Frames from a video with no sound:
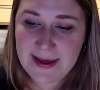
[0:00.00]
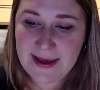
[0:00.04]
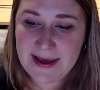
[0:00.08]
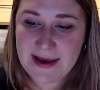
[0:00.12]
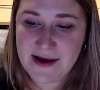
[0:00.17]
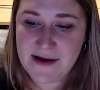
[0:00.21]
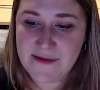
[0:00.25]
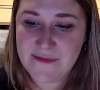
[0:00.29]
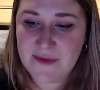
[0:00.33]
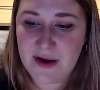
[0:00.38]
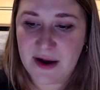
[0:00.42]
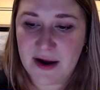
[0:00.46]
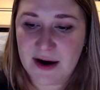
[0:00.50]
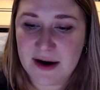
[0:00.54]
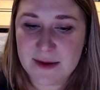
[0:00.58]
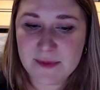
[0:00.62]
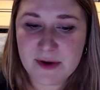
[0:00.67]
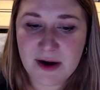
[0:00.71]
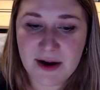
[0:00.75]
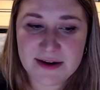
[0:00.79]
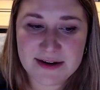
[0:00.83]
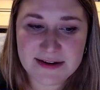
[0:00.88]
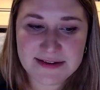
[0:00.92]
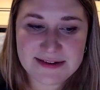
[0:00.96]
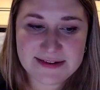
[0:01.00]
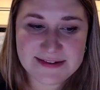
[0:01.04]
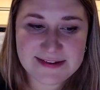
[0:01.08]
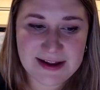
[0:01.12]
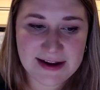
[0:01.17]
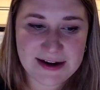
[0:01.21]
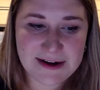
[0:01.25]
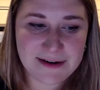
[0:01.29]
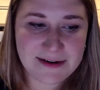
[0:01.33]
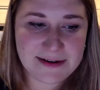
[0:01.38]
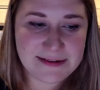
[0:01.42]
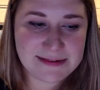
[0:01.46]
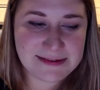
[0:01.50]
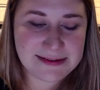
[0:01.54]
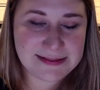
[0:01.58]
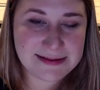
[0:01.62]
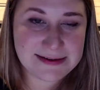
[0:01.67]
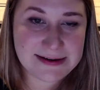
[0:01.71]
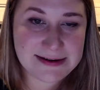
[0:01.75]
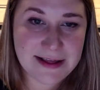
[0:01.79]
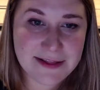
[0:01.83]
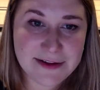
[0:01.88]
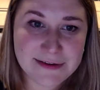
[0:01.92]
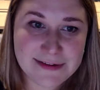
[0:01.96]
Our product designer is in
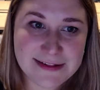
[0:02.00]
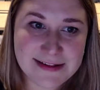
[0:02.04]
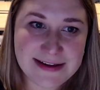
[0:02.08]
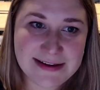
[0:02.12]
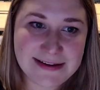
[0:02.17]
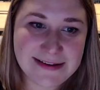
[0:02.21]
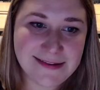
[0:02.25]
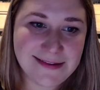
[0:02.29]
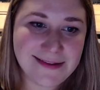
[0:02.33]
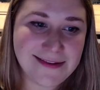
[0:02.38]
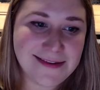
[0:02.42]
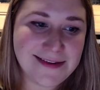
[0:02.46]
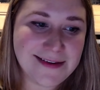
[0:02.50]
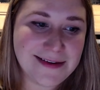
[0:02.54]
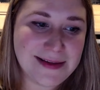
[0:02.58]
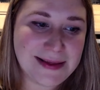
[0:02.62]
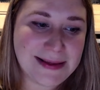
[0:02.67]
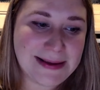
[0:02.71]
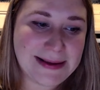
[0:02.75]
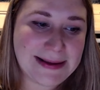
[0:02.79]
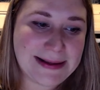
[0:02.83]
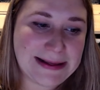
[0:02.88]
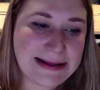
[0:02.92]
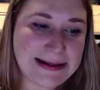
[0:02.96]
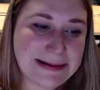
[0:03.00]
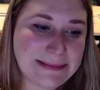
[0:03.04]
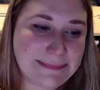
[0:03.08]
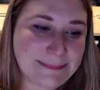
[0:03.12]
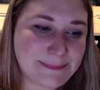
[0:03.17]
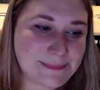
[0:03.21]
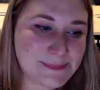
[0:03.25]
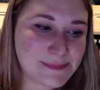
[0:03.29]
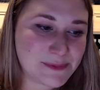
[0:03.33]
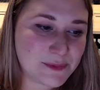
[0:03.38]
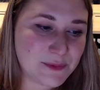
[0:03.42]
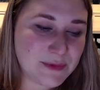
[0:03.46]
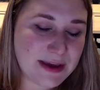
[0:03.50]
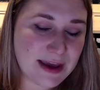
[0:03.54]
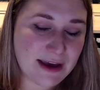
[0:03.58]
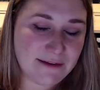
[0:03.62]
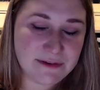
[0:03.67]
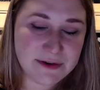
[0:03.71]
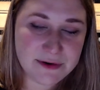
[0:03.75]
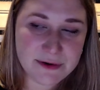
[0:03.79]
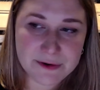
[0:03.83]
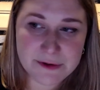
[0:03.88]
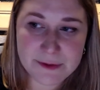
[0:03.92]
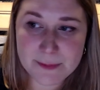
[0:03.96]
the Netherlands. We
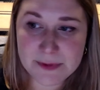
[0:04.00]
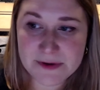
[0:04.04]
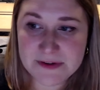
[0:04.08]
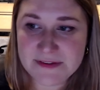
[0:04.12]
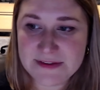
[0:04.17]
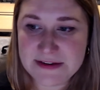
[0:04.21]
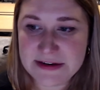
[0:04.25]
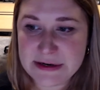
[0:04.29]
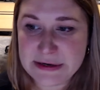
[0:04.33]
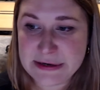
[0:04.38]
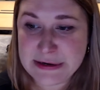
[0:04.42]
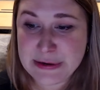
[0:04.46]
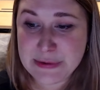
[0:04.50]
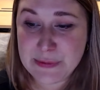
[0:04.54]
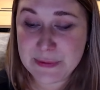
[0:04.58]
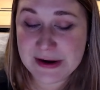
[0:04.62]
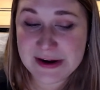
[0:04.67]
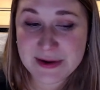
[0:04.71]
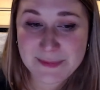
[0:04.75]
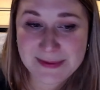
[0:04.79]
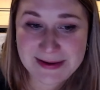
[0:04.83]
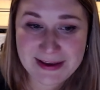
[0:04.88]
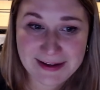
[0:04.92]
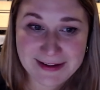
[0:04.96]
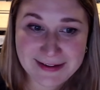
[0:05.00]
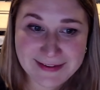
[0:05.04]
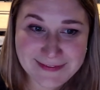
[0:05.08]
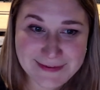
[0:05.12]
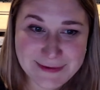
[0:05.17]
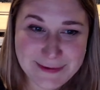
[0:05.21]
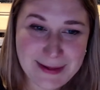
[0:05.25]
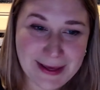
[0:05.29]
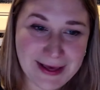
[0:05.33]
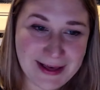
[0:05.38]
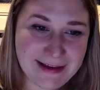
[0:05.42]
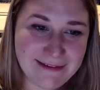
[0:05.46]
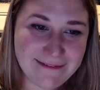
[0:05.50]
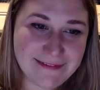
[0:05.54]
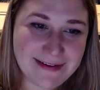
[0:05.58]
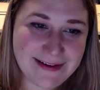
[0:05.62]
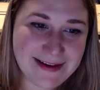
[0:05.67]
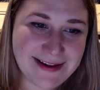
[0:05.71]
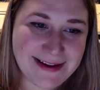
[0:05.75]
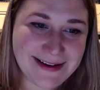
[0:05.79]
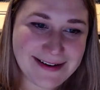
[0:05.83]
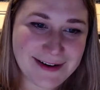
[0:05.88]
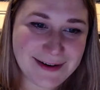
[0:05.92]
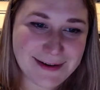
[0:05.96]
have a growth person in New York. We also have
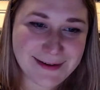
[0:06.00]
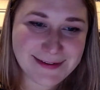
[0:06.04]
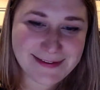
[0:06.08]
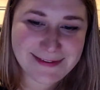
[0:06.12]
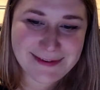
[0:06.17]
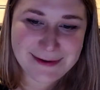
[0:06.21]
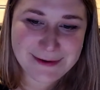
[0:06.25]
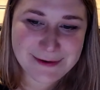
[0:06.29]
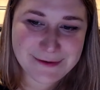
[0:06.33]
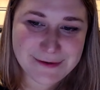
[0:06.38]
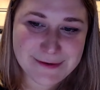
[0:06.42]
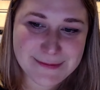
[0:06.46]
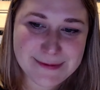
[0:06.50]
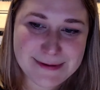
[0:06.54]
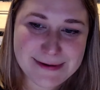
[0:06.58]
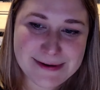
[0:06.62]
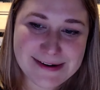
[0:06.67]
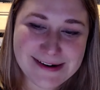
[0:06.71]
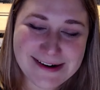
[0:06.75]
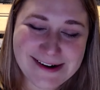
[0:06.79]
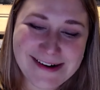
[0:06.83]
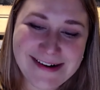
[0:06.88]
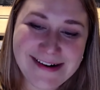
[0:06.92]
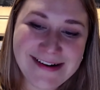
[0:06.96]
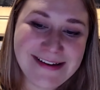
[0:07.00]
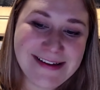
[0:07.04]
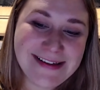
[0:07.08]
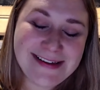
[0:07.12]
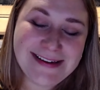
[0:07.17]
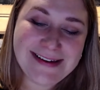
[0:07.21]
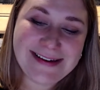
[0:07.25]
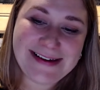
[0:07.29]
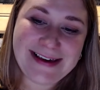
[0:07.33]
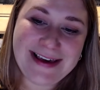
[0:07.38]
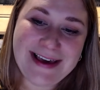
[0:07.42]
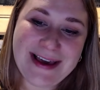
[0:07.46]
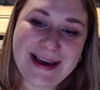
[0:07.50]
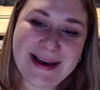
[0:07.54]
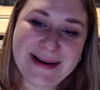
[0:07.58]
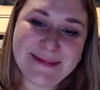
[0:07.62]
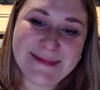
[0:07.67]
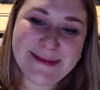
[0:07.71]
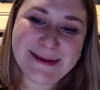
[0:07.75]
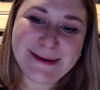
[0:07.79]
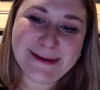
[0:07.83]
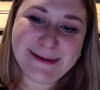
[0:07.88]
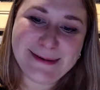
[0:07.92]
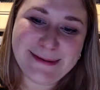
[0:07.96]
an Aussie contributor
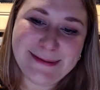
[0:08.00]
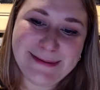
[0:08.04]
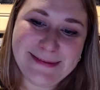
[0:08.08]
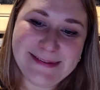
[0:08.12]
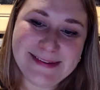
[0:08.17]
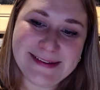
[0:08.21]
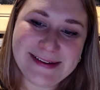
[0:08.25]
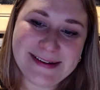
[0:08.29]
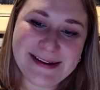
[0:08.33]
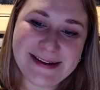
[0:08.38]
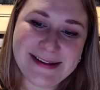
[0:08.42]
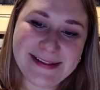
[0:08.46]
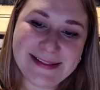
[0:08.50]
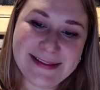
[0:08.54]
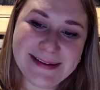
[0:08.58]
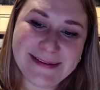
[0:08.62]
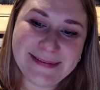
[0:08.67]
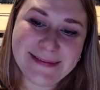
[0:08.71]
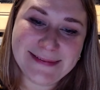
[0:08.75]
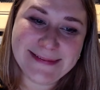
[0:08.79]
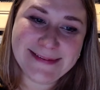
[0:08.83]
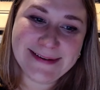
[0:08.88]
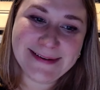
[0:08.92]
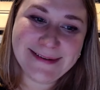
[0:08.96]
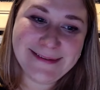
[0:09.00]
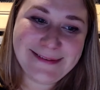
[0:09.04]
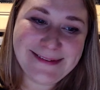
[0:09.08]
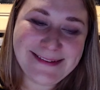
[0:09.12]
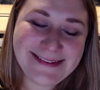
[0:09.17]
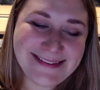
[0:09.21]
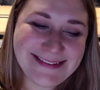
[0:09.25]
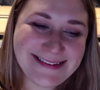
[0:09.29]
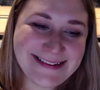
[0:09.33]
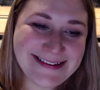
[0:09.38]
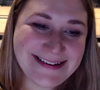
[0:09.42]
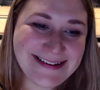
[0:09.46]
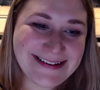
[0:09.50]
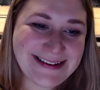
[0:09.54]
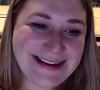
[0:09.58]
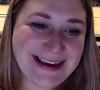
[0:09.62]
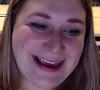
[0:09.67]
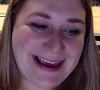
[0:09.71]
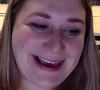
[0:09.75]
who's on the Gold Coast.